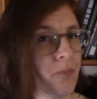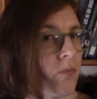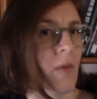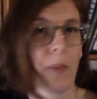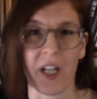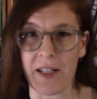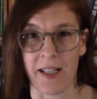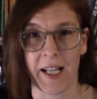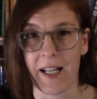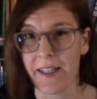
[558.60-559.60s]
Because
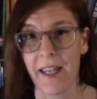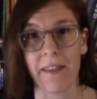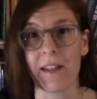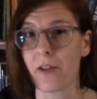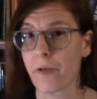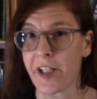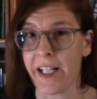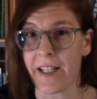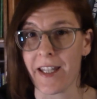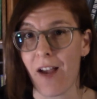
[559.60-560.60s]
like I said, these
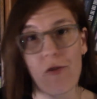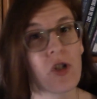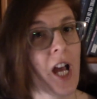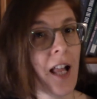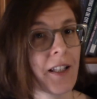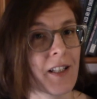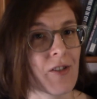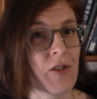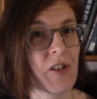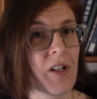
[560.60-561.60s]
readings have
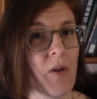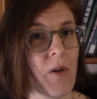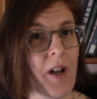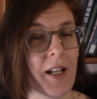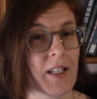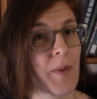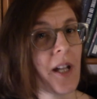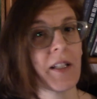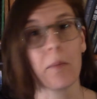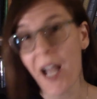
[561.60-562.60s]
challenged and
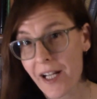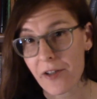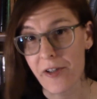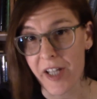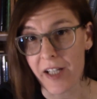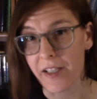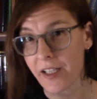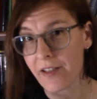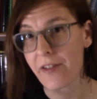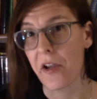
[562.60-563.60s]
expanded my
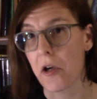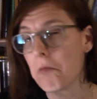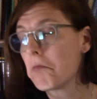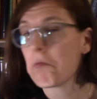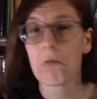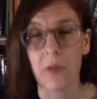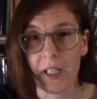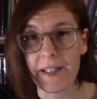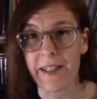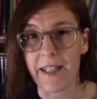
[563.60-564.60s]
understanding, so
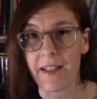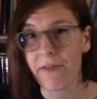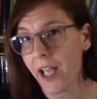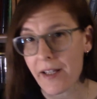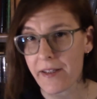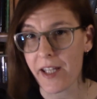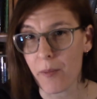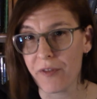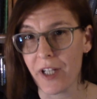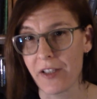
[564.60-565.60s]
let's see if it has the same
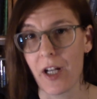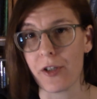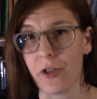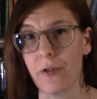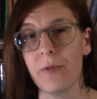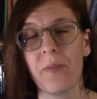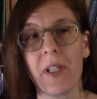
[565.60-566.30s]
effect on you.